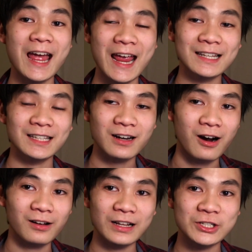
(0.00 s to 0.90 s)
and the
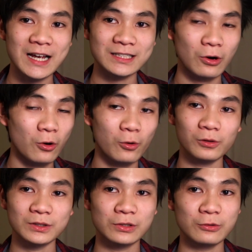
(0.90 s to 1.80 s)
college as a
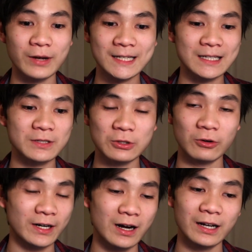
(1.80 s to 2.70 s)
whole to accept you
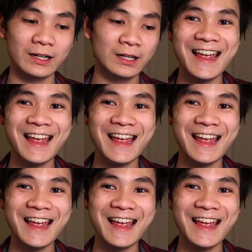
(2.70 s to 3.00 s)
or not.